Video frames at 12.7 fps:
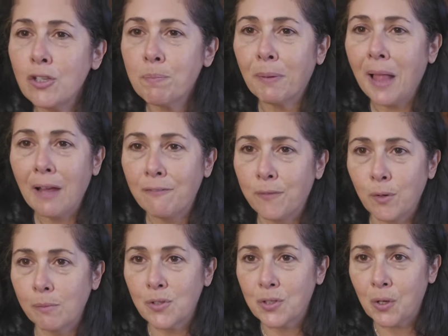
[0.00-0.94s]

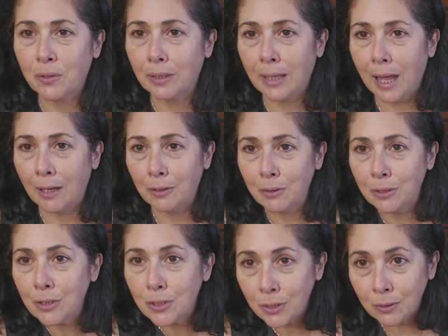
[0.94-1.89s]
platforms don't allow you
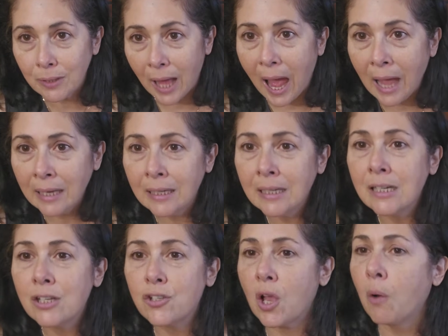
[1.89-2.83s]
to do that.
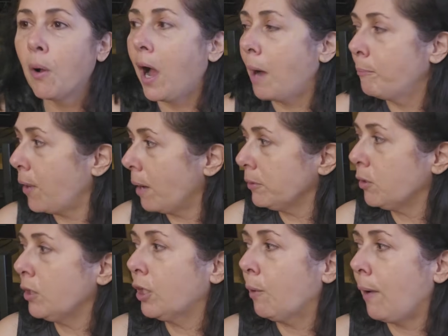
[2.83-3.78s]
So I'm probably
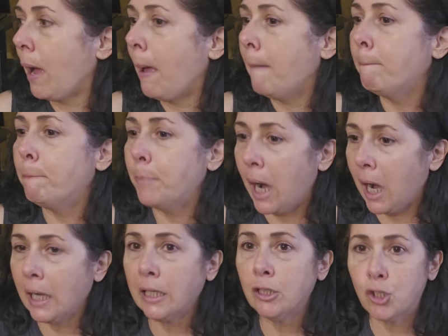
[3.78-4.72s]
going to go out and
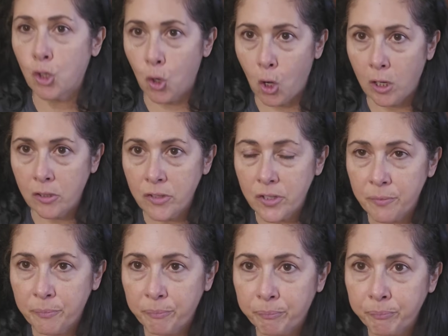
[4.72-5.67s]
buy Jaws,
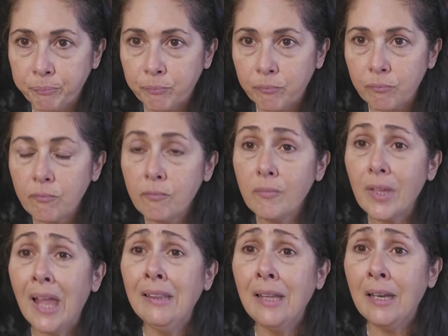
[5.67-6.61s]

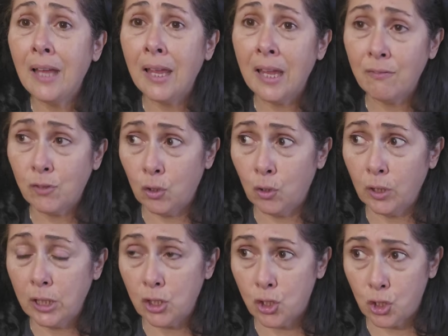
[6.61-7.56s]
and then I have to
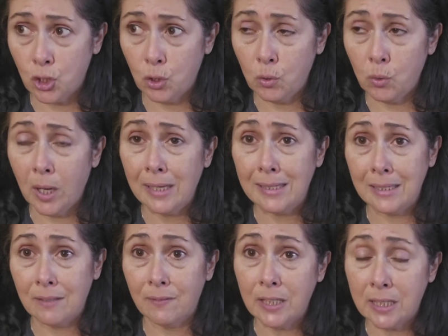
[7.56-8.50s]
hook it to a
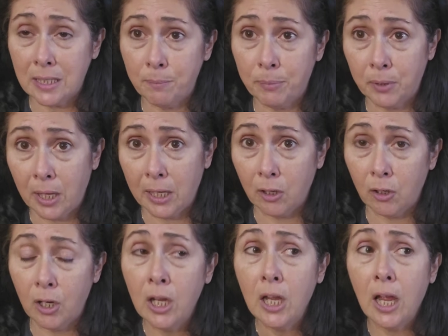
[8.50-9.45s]
DVD
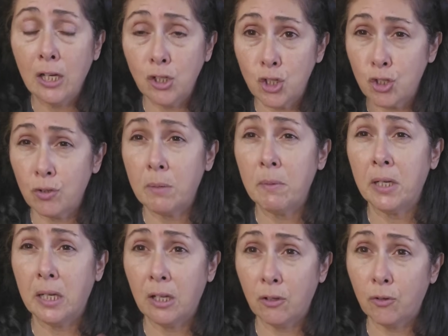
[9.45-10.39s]
player and stream it
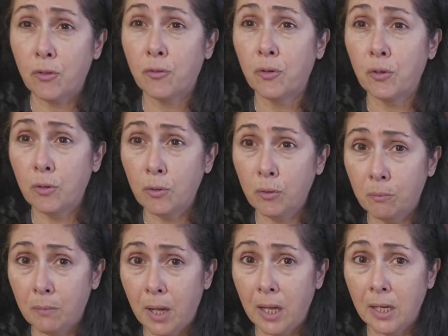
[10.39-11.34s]
either through
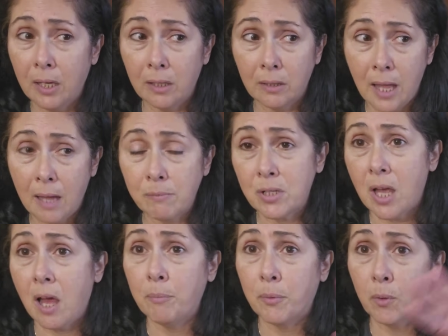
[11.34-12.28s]
my
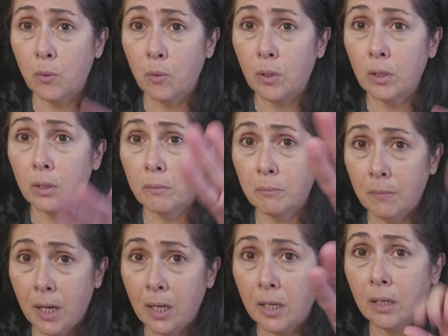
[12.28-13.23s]
laptop or
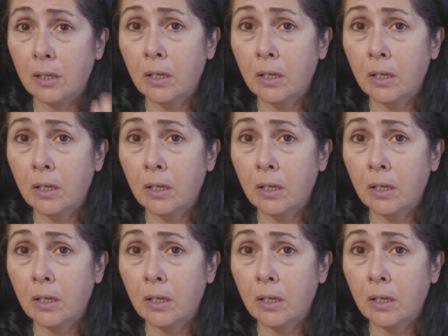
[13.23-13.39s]
my